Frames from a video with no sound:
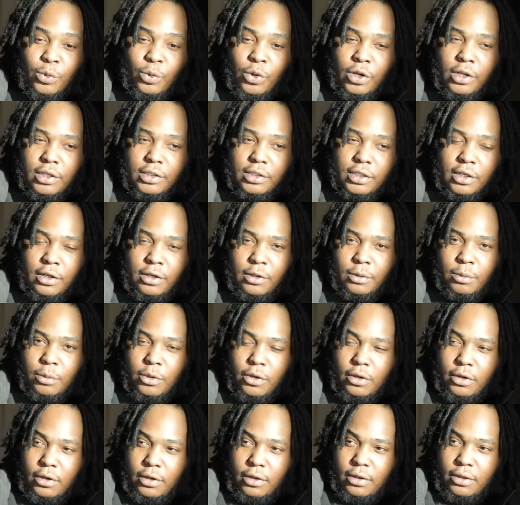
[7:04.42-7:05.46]
want something,
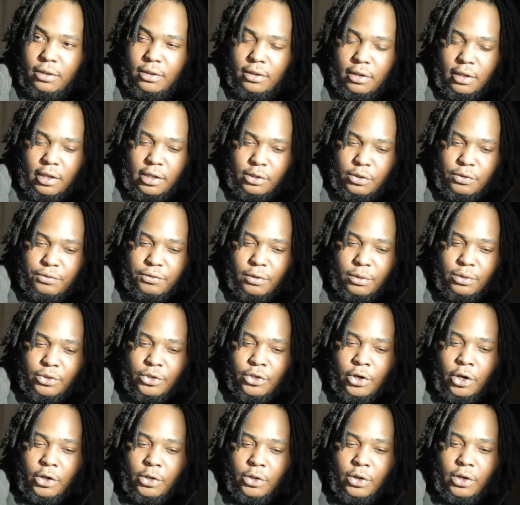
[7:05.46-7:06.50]
mm-hmm. and you from
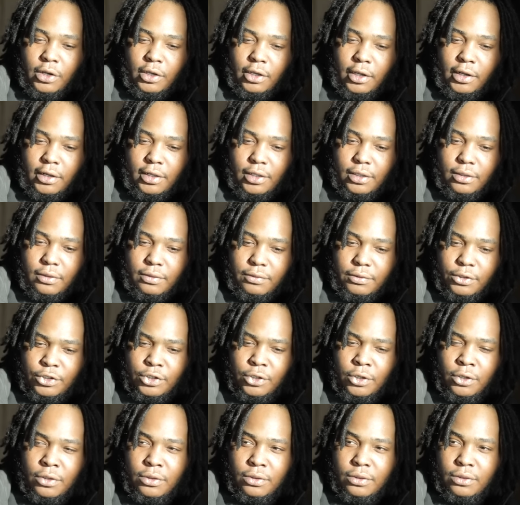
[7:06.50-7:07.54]
New York, you're gonna get it for
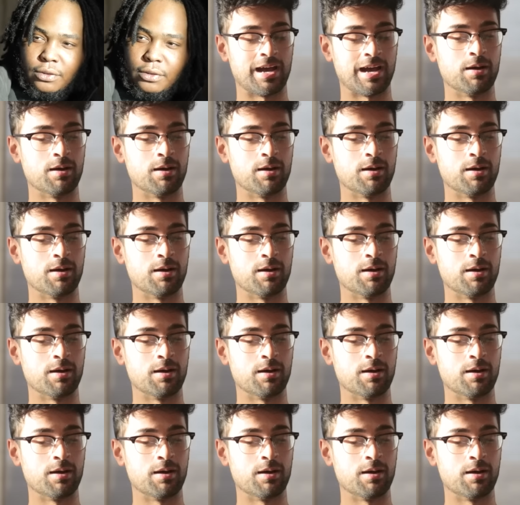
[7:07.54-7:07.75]
sure.